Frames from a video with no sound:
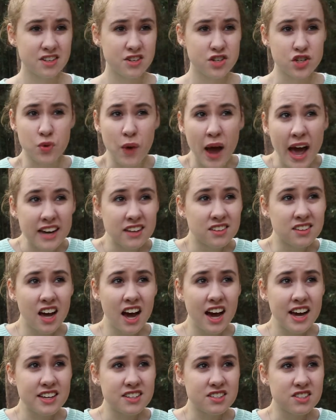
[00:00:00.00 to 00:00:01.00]
To
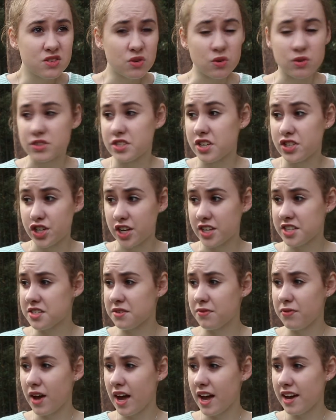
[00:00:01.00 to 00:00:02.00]
analyse? Or to
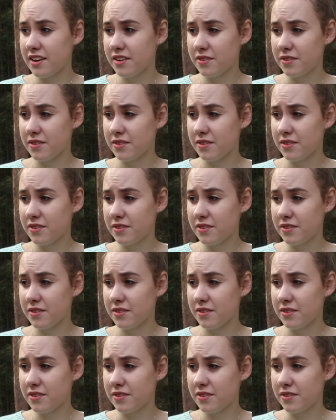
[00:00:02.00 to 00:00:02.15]
justify?